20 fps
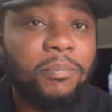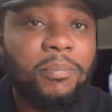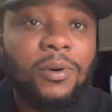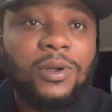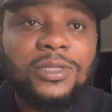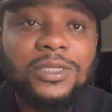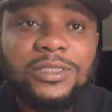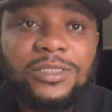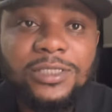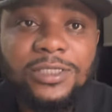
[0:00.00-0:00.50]

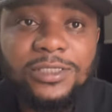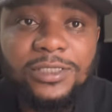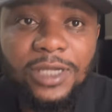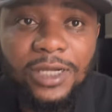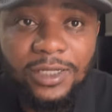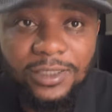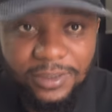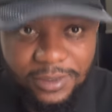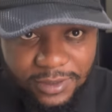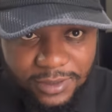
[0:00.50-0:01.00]

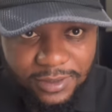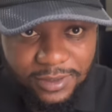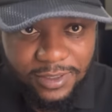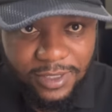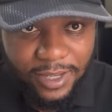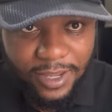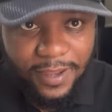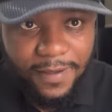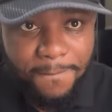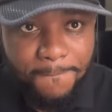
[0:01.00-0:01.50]
politician.
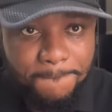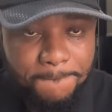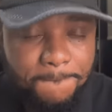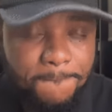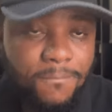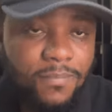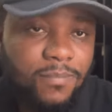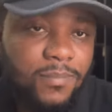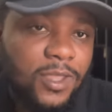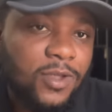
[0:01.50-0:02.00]

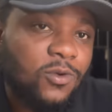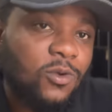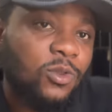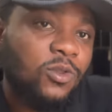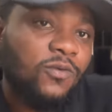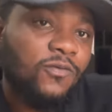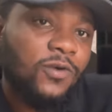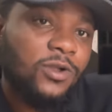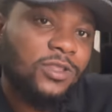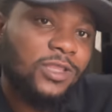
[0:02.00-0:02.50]
Make go
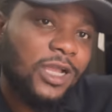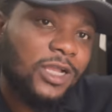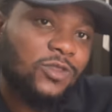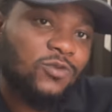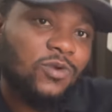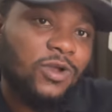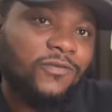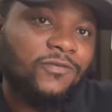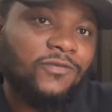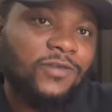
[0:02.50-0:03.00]
look for that
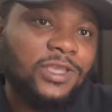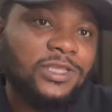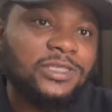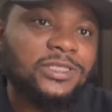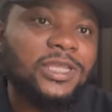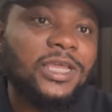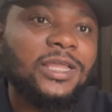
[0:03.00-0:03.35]
one first.